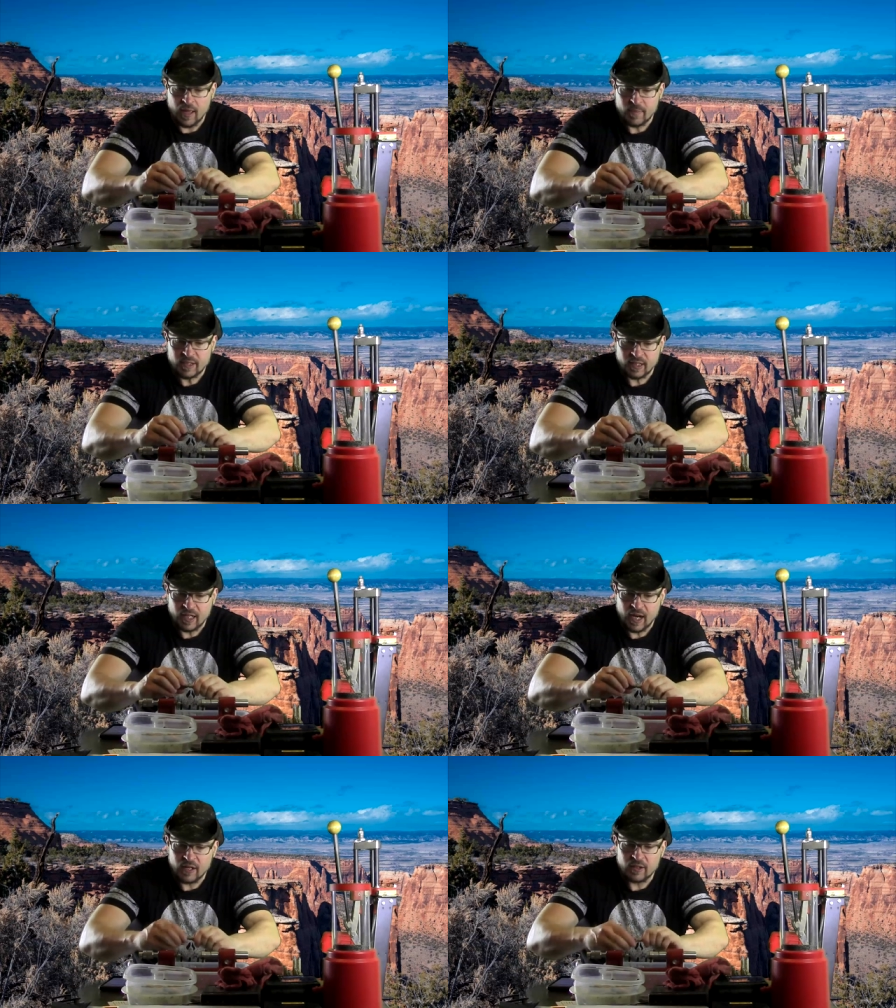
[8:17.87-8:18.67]
It means it
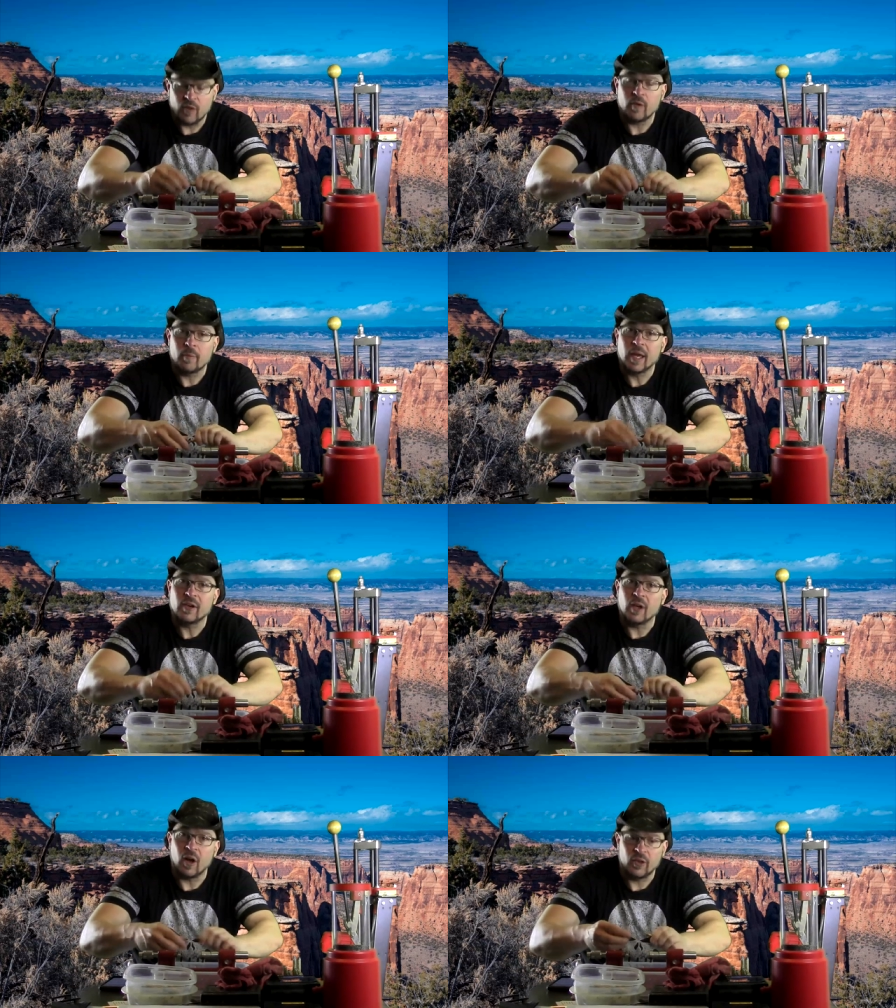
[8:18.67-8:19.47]
carries over
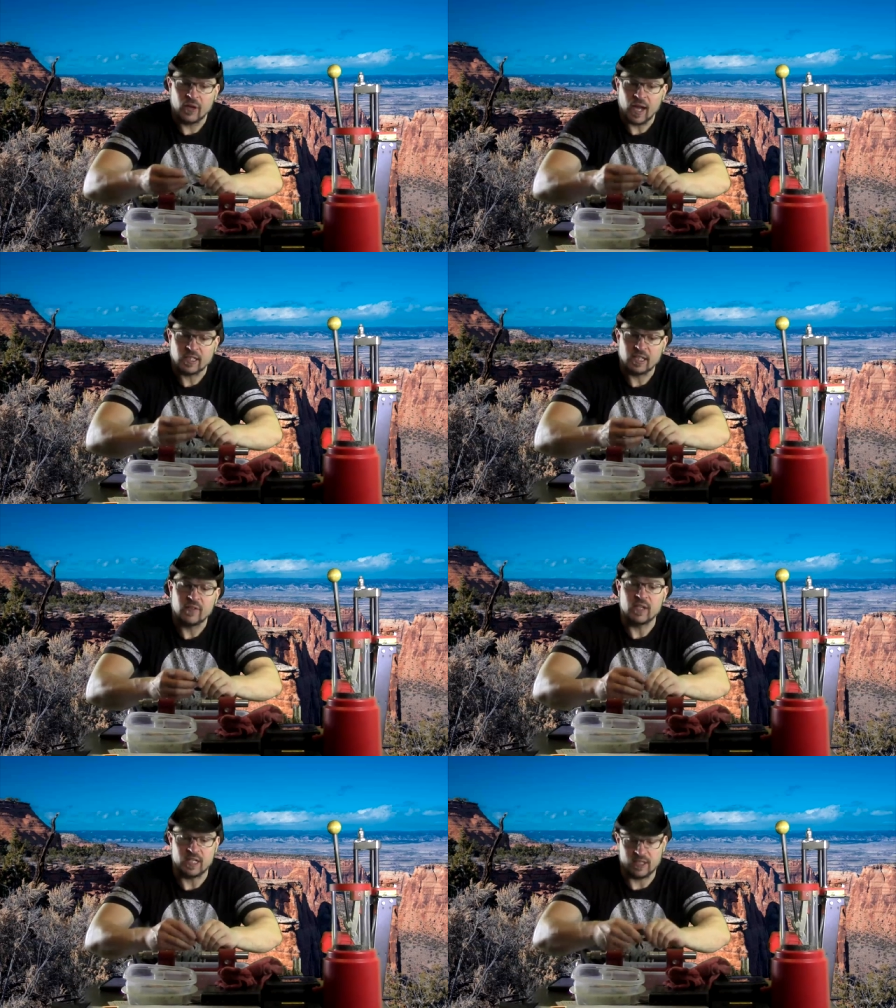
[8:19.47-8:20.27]
better to other
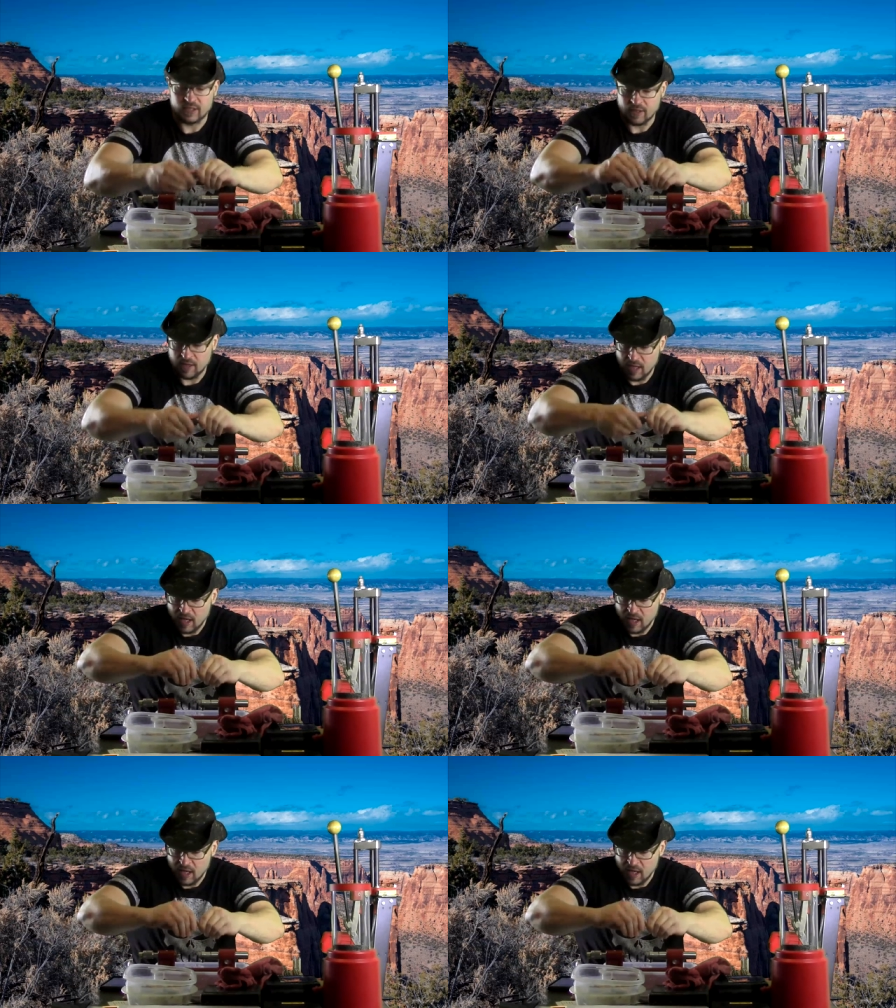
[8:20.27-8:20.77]
activities.